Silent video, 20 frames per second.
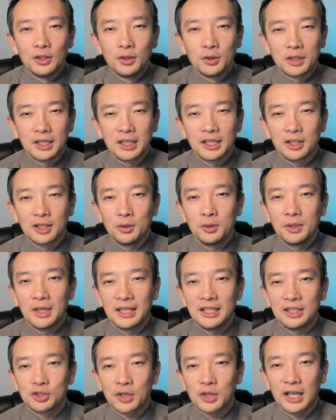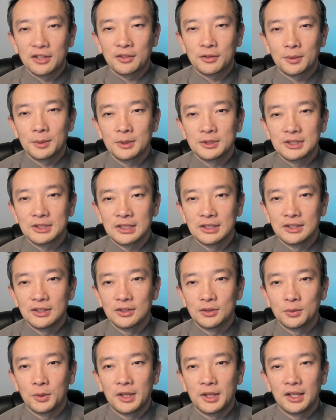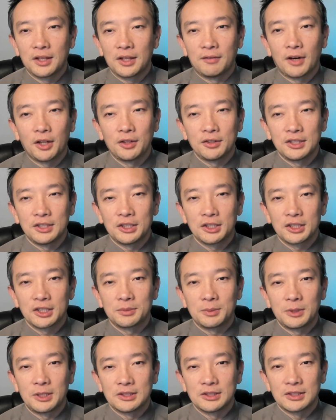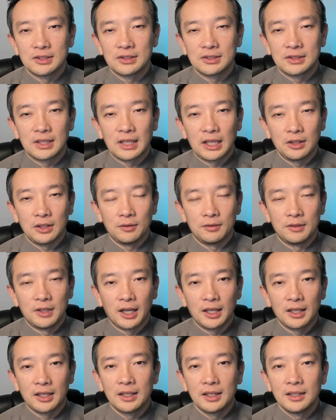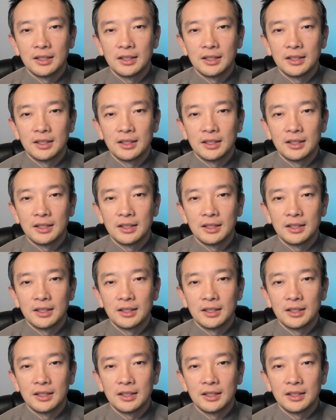You can include any transferable skills within the volunteer experiences that you've done.